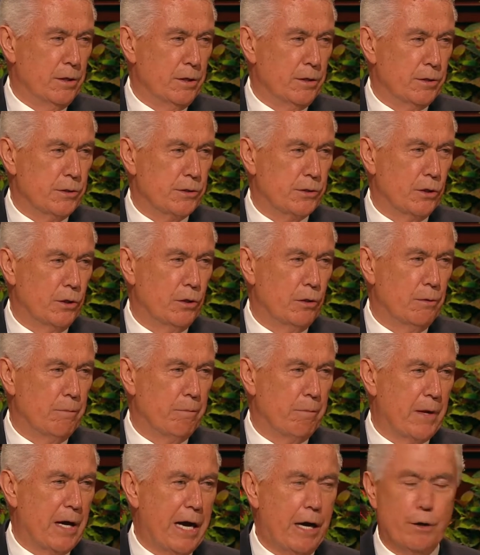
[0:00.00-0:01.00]
So,
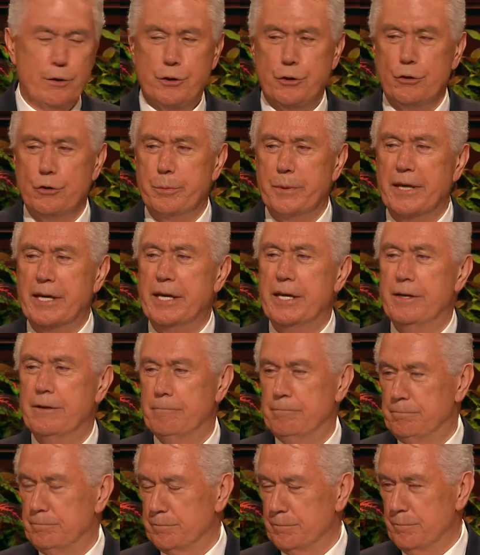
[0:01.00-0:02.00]
how do you
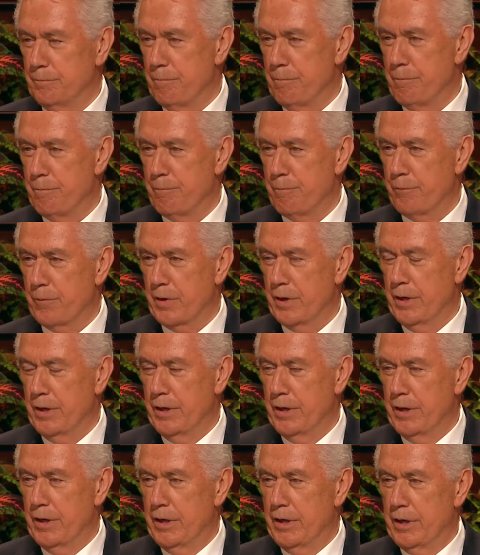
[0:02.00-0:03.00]
begin?
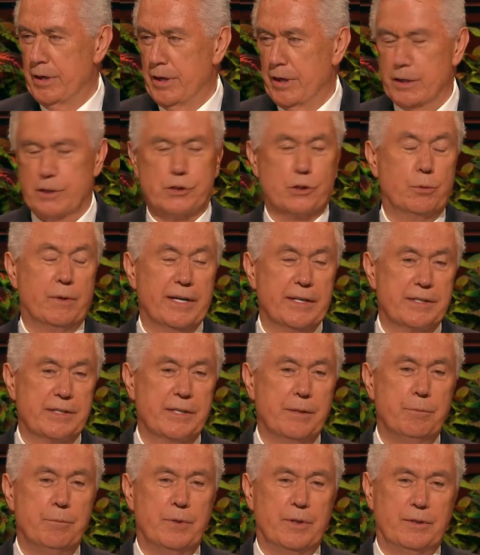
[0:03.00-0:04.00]
It's quite
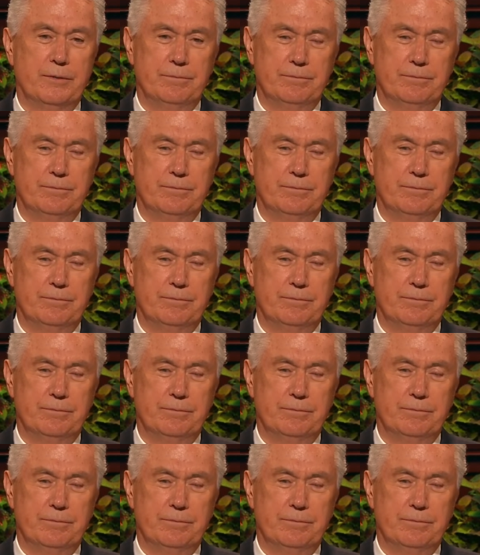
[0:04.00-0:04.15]
simple.